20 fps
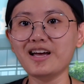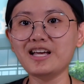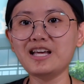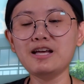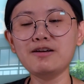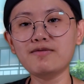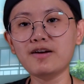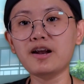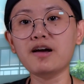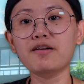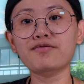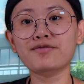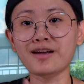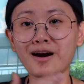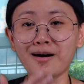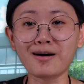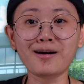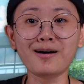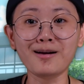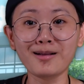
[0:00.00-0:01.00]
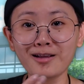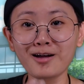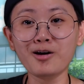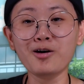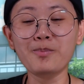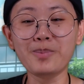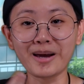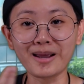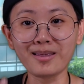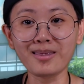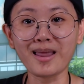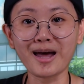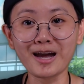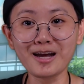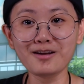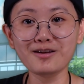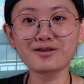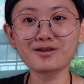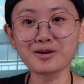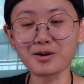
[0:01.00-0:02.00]
even if they're a little bit
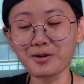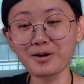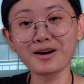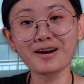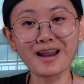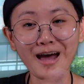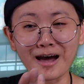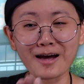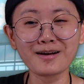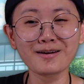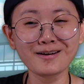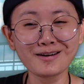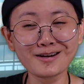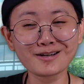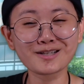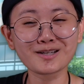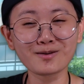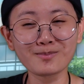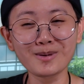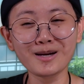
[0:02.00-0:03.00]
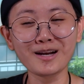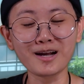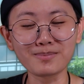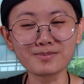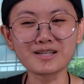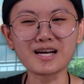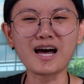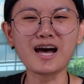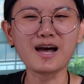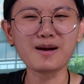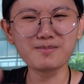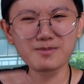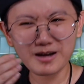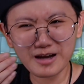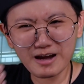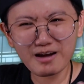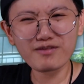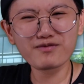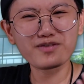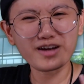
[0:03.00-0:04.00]
late during that initial meetup time,
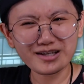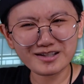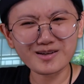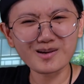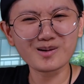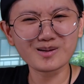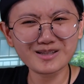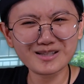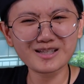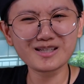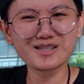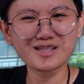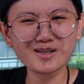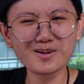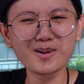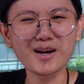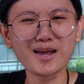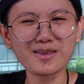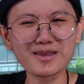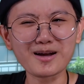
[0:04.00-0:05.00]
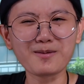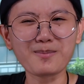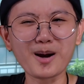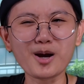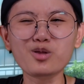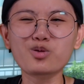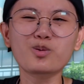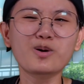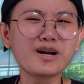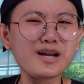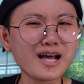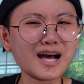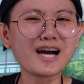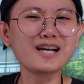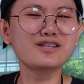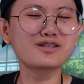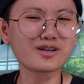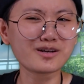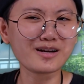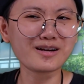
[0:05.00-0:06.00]
if as long as they still get there by 3,
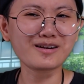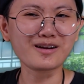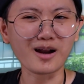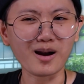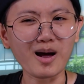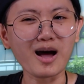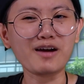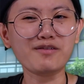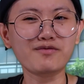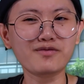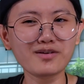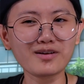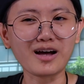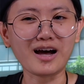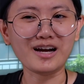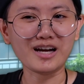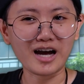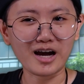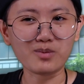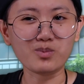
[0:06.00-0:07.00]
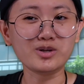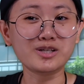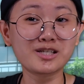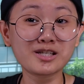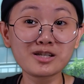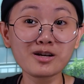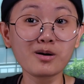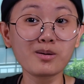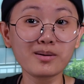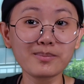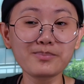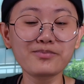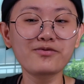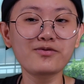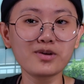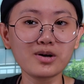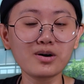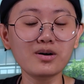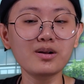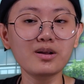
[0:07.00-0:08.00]
I should, you know, I would still
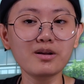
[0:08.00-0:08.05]
feel a